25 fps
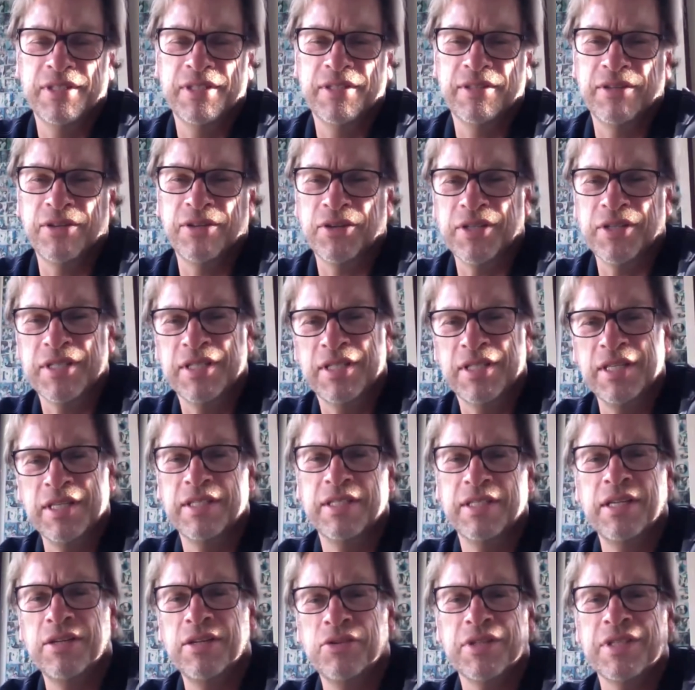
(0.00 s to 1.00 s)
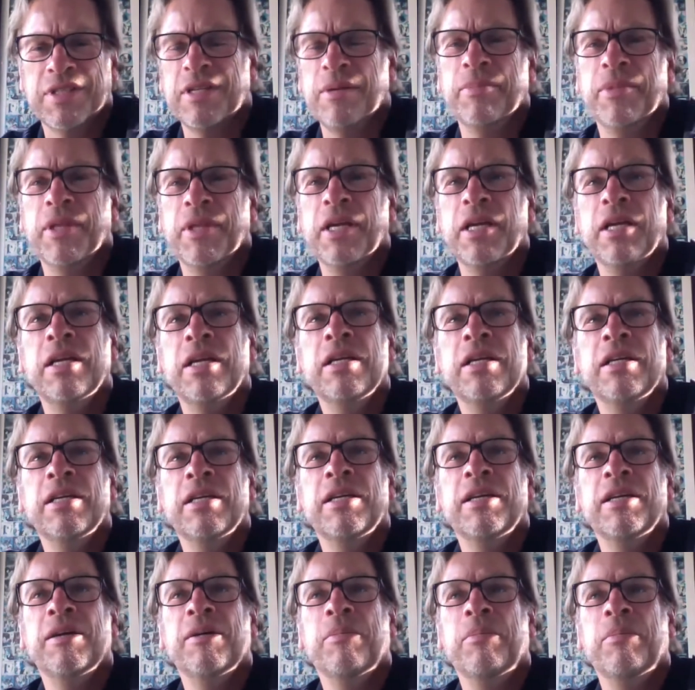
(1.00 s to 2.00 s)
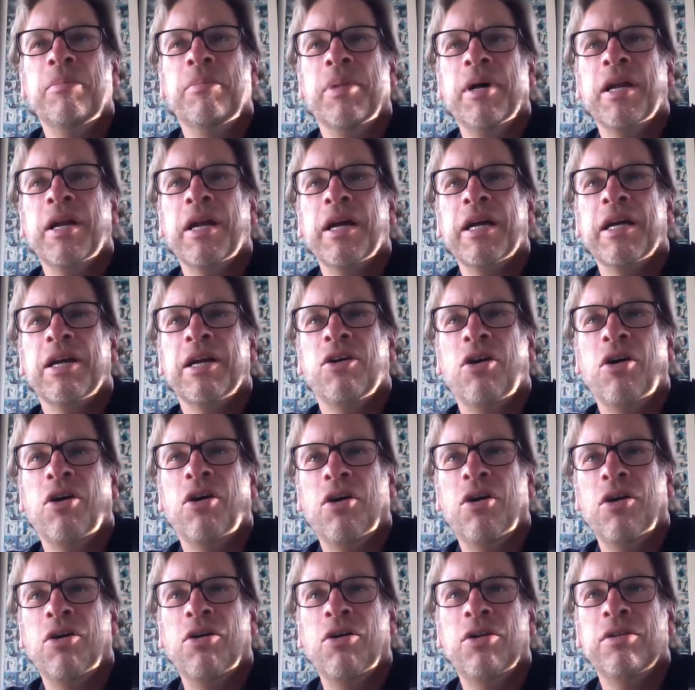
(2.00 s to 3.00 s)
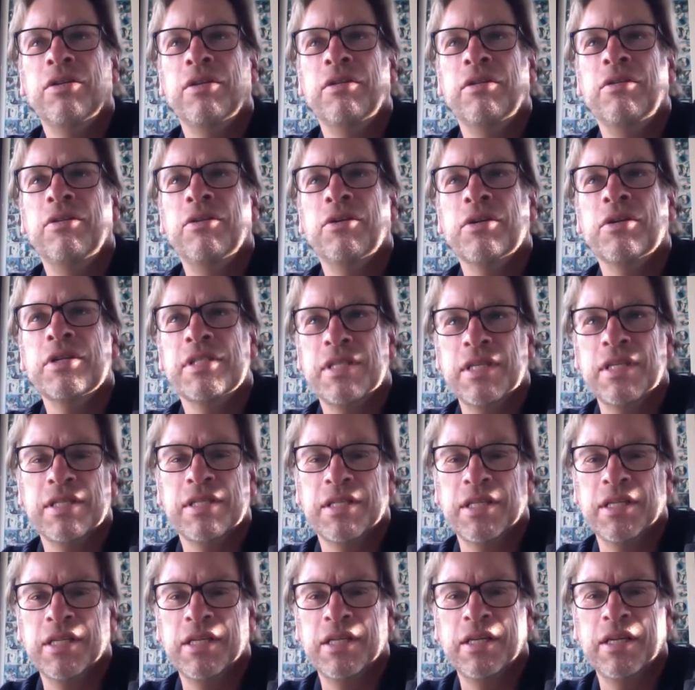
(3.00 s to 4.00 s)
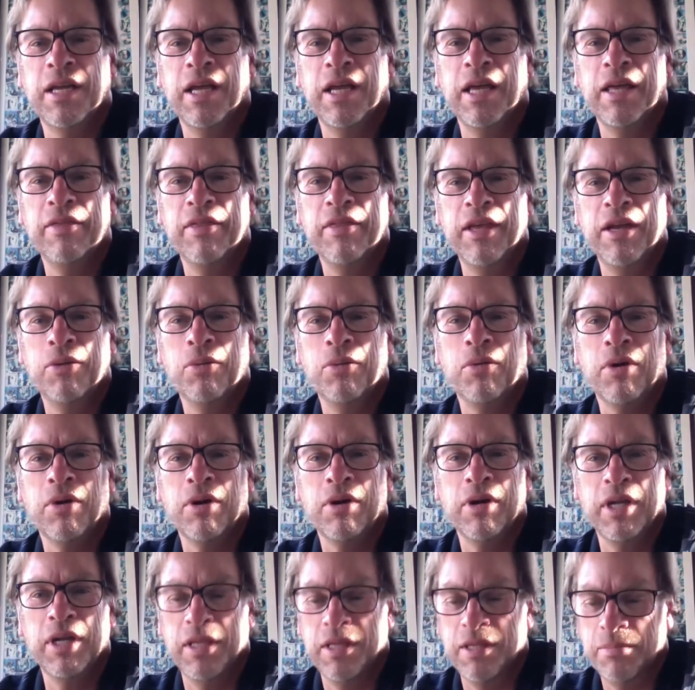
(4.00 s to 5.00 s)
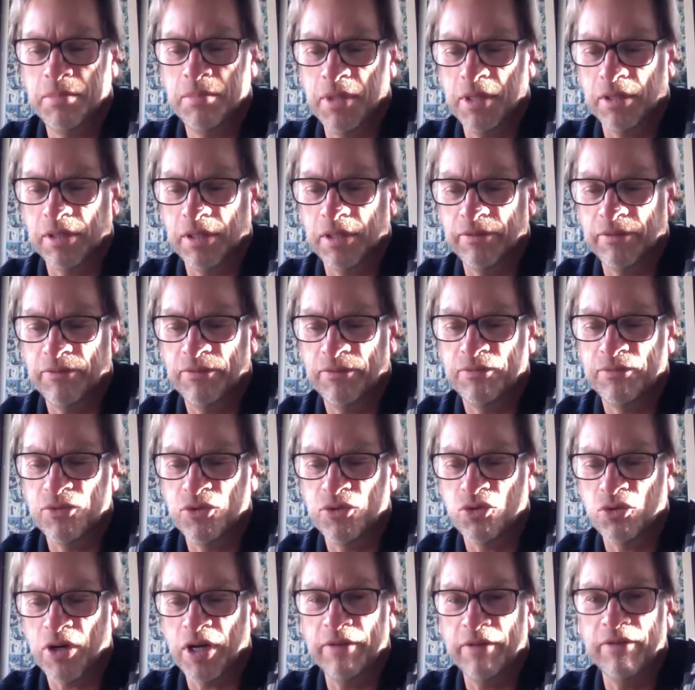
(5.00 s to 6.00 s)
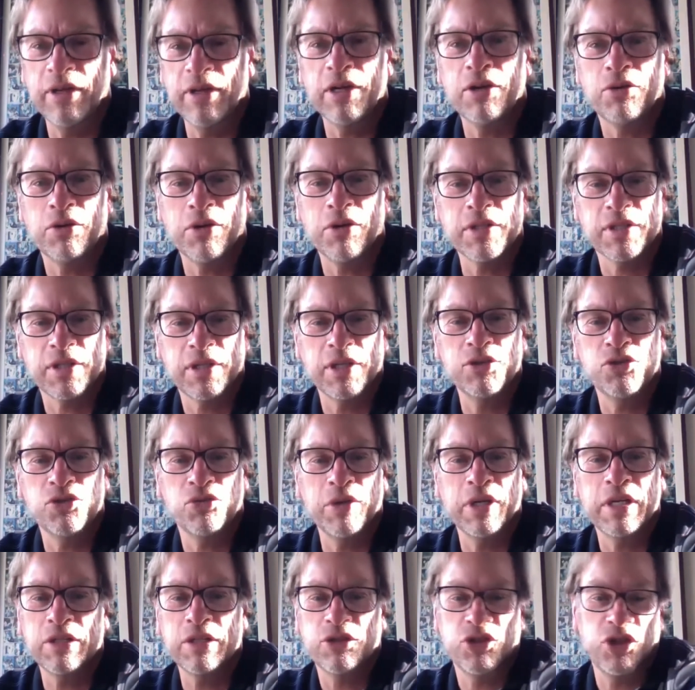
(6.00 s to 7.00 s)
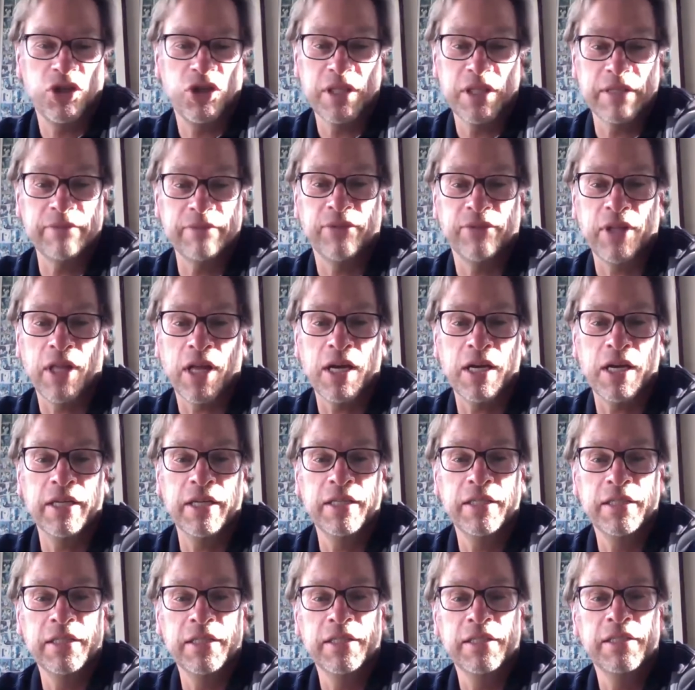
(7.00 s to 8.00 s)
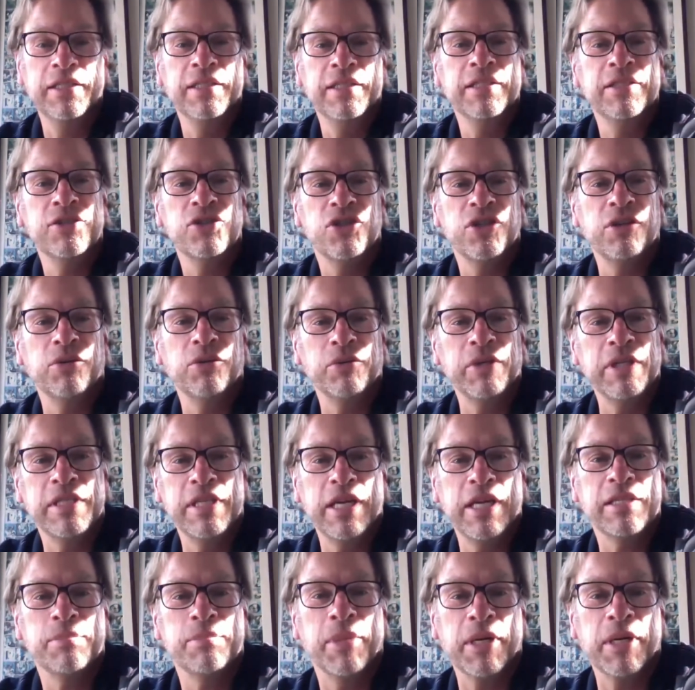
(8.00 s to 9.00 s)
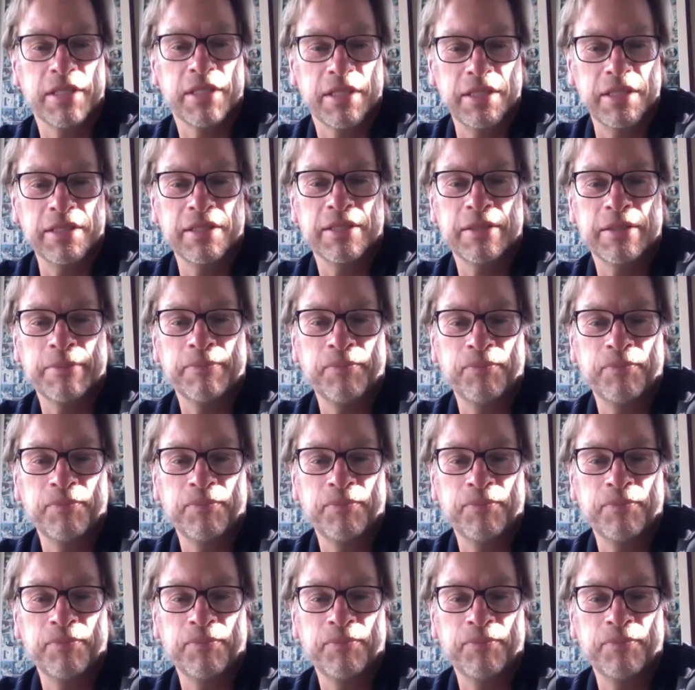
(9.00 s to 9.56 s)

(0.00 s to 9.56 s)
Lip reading: her assistant or something, but I called her assistant and they were in the middle of driving across country because she doesn't fly. She only takes buses.